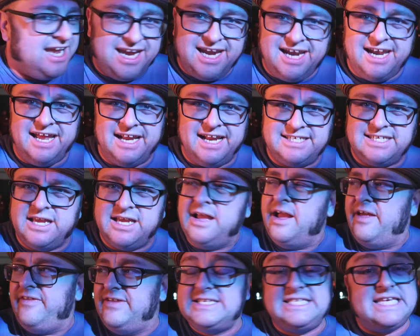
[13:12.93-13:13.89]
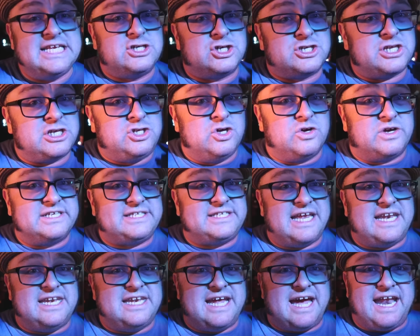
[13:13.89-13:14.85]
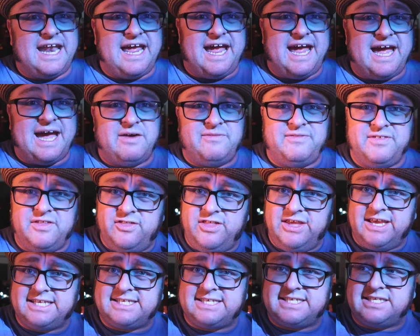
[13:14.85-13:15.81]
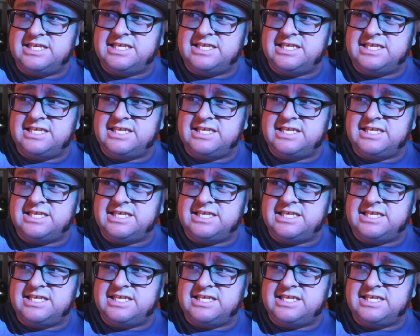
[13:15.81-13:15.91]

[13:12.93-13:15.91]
in it. This is interesting too, because they did not have this.